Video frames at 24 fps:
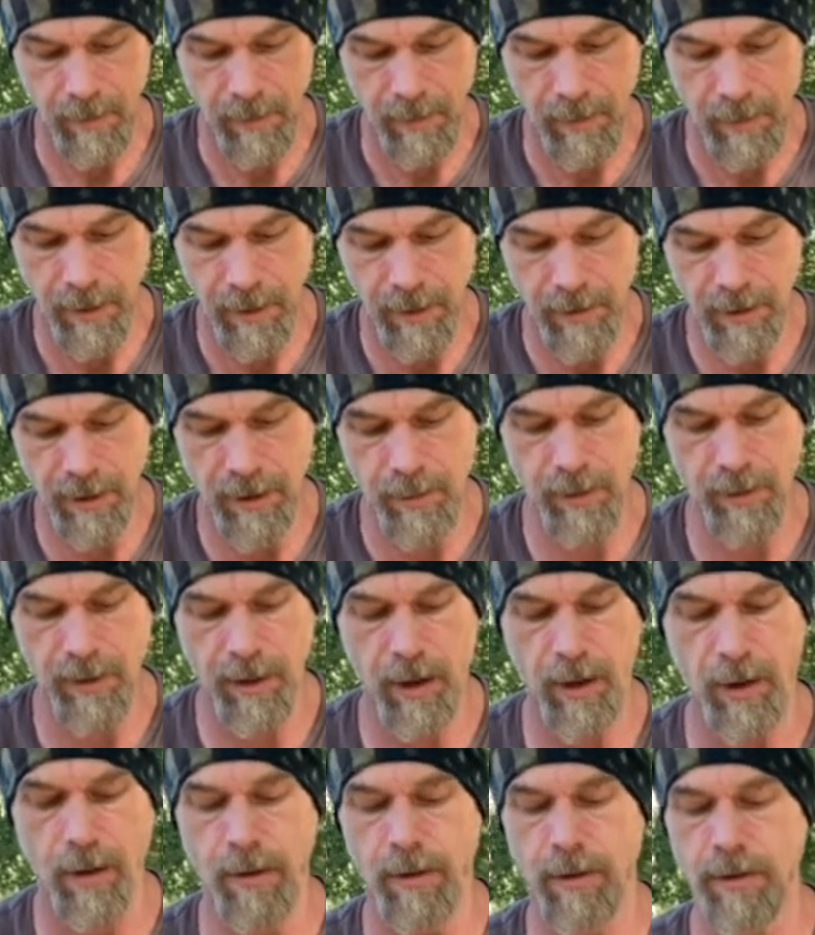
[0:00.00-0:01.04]
And some of
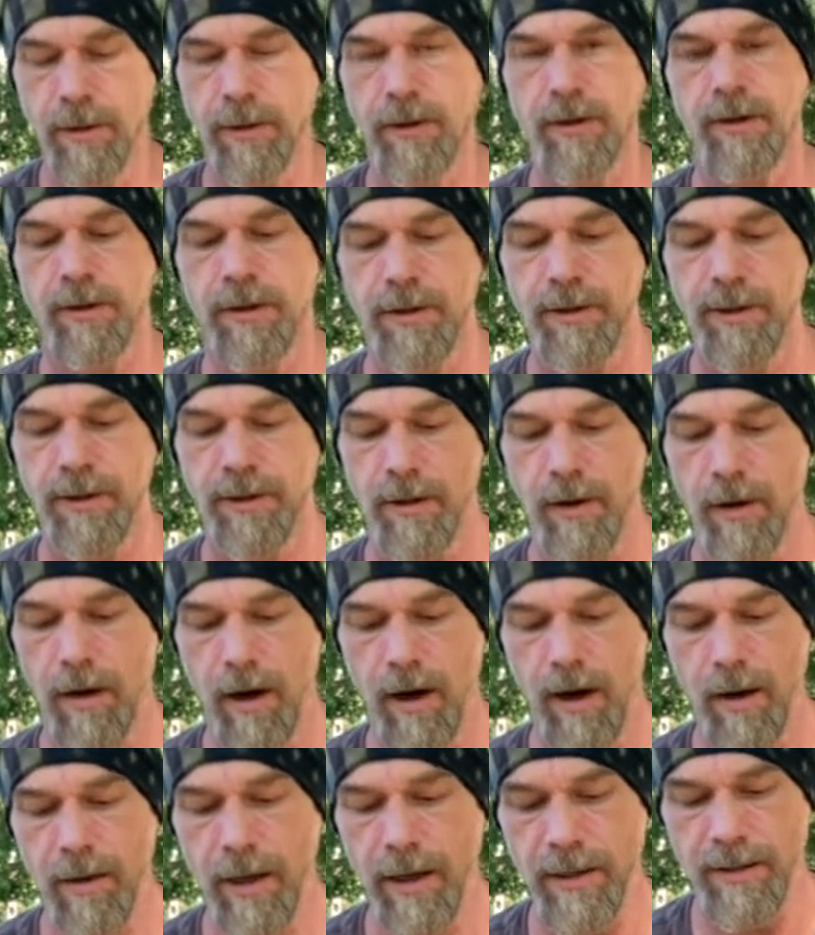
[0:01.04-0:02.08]
y'all look at this and go,
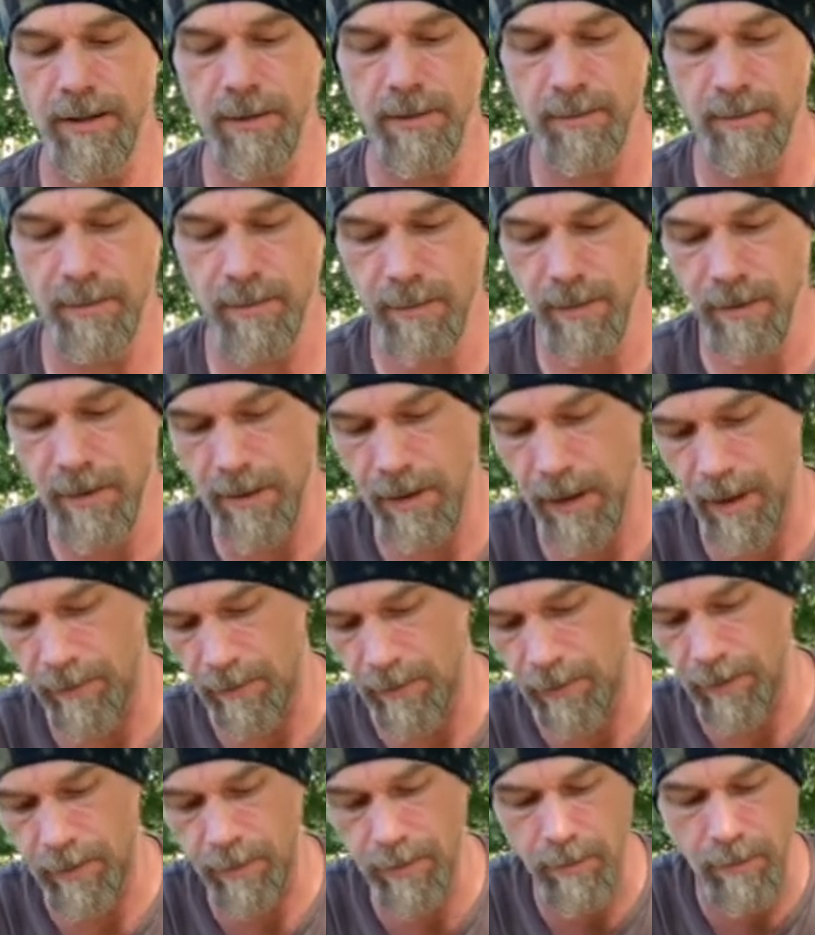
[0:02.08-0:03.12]
oh, that's kind of a
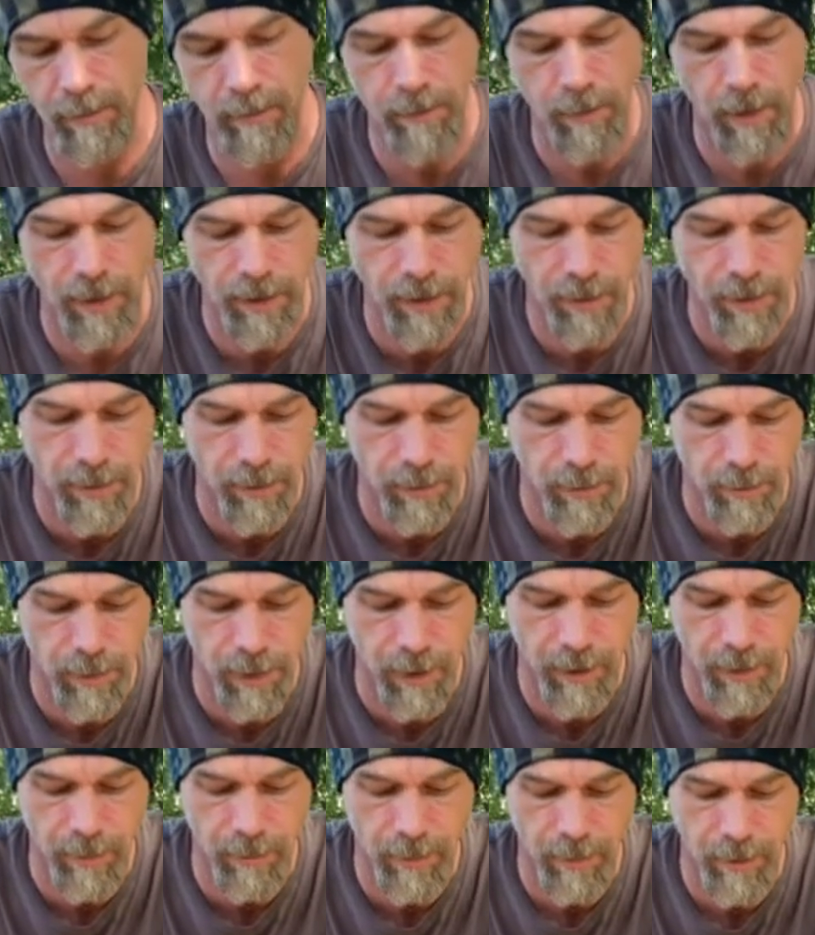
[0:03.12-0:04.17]
little funky little thing.